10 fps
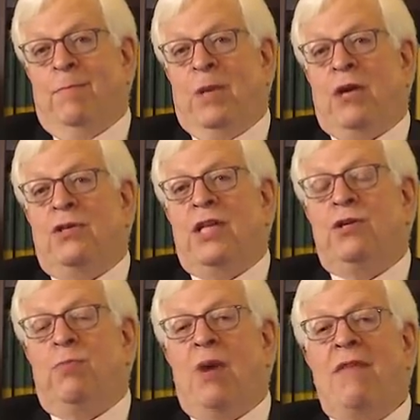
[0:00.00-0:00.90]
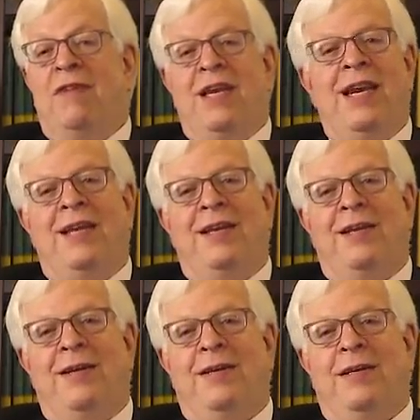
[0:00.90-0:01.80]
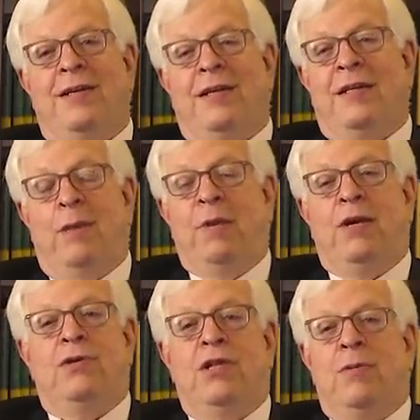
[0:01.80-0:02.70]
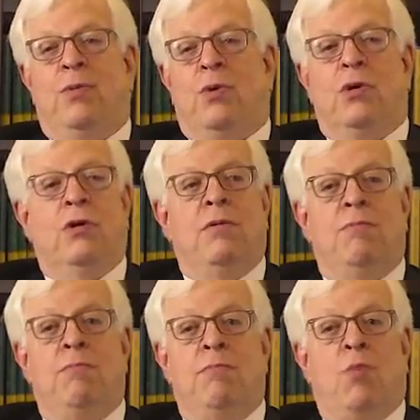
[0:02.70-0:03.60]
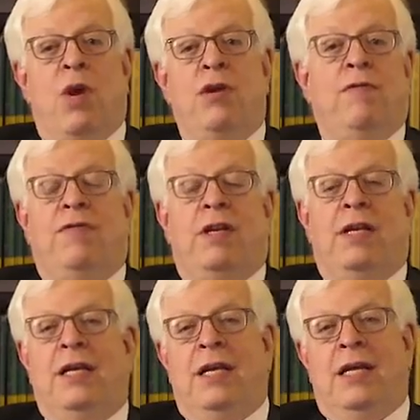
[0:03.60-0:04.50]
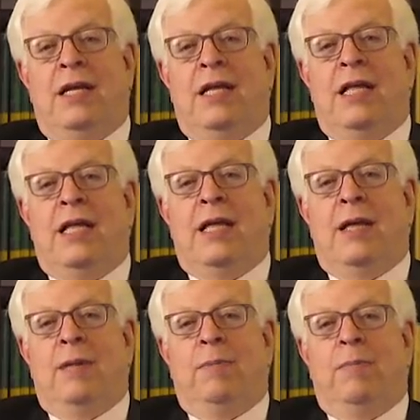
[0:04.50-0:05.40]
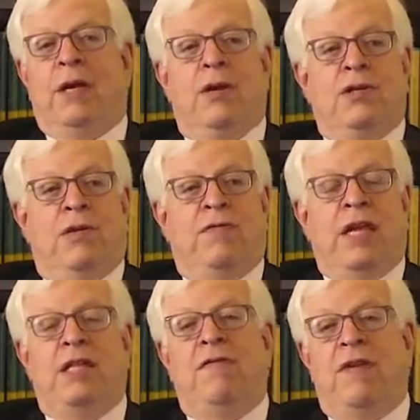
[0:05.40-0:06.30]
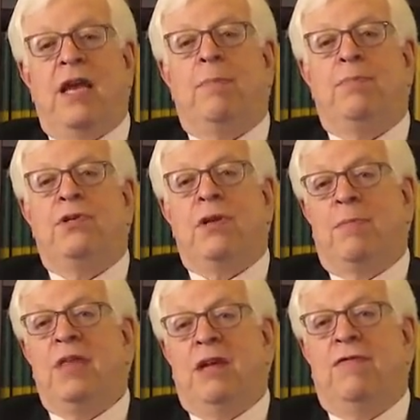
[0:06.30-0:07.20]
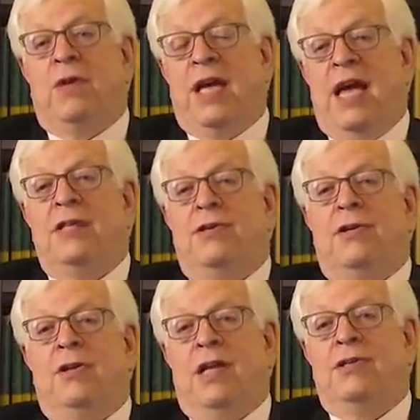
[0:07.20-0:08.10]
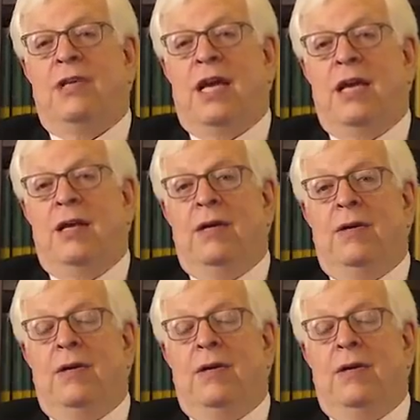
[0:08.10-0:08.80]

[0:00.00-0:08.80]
Because there's profit in it, not because they're more wonderful. Because if they develop something for cancer, let's say,